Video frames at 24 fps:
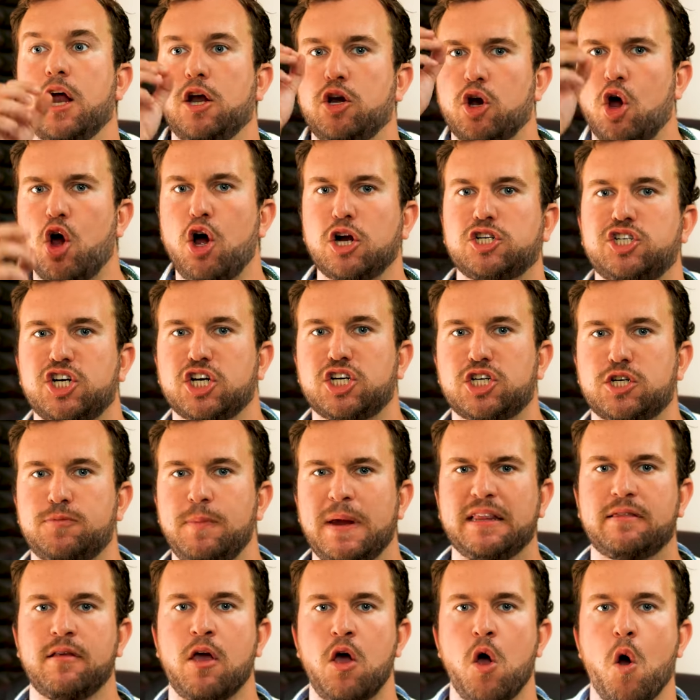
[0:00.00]
And Roger
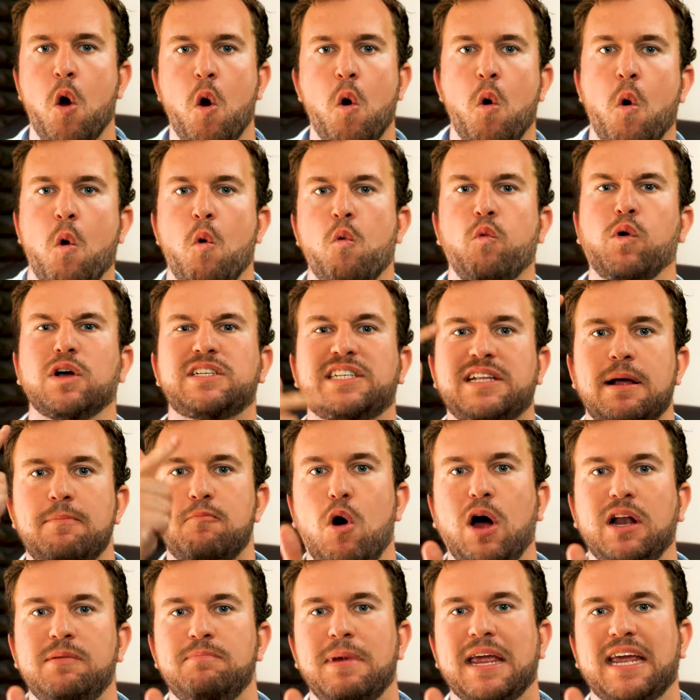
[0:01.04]
Schmidt was the
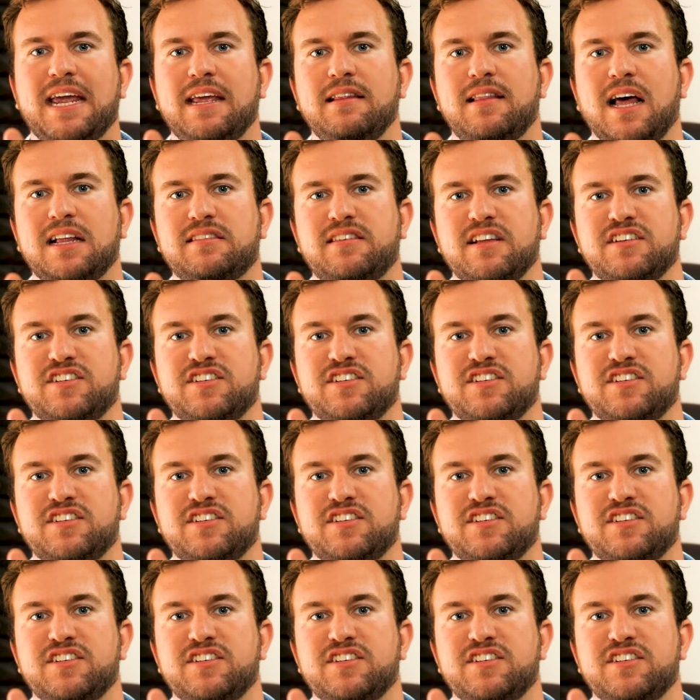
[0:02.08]
one making that